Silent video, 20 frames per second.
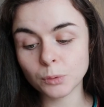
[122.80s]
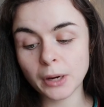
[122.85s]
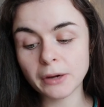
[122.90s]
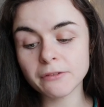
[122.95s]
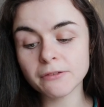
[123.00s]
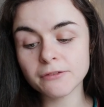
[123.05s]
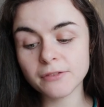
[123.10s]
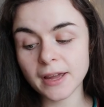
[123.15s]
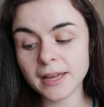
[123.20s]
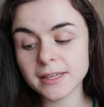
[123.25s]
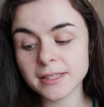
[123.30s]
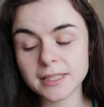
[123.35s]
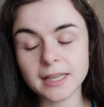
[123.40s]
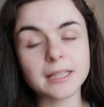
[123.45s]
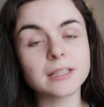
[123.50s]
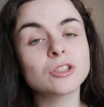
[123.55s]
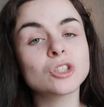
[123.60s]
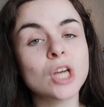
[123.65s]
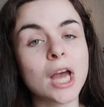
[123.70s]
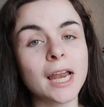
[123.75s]
when
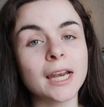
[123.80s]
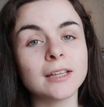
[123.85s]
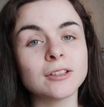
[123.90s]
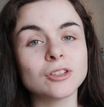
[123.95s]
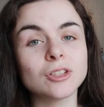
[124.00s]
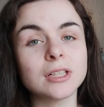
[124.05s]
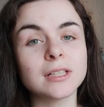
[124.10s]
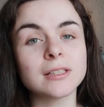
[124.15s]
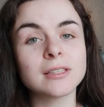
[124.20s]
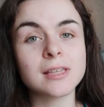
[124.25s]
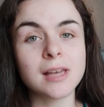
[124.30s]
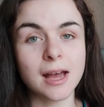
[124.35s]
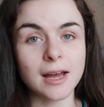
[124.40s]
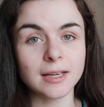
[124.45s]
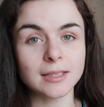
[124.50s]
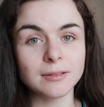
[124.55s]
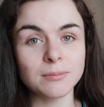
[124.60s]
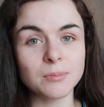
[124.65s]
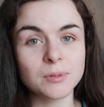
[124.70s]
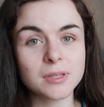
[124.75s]
facing challenging
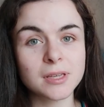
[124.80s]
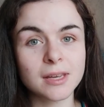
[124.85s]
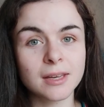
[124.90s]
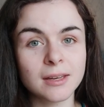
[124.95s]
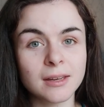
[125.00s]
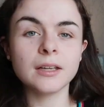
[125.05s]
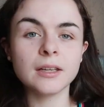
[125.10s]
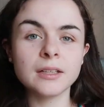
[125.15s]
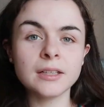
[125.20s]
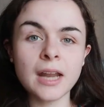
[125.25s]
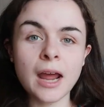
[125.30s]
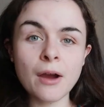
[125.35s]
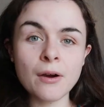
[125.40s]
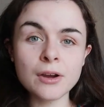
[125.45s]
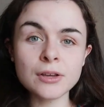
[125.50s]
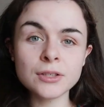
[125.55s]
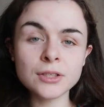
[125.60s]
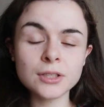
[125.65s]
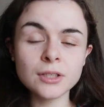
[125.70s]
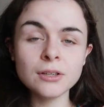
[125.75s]
times. Now,
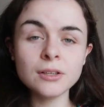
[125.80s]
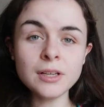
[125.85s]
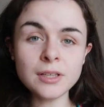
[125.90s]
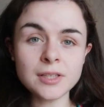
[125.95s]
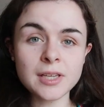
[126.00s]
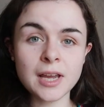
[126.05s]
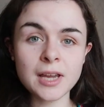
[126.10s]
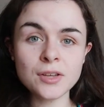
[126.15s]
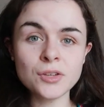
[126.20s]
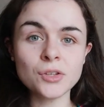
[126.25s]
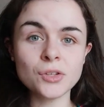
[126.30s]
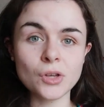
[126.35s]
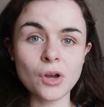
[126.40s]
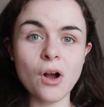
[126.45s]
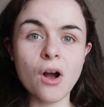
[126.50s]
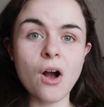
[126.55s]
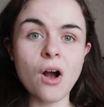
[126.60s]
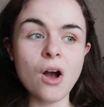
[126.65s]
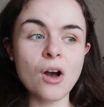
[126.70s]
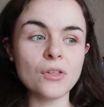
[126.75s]
as soon as I
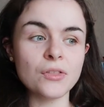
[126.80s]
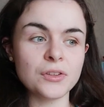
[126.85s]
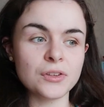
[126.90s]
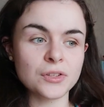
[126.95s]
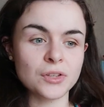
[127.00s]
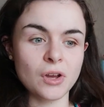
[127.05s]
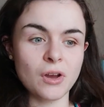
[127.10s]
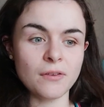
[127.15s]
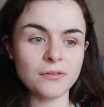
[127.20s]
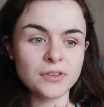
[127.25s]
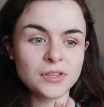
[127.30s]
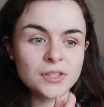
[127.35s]
saw the sort of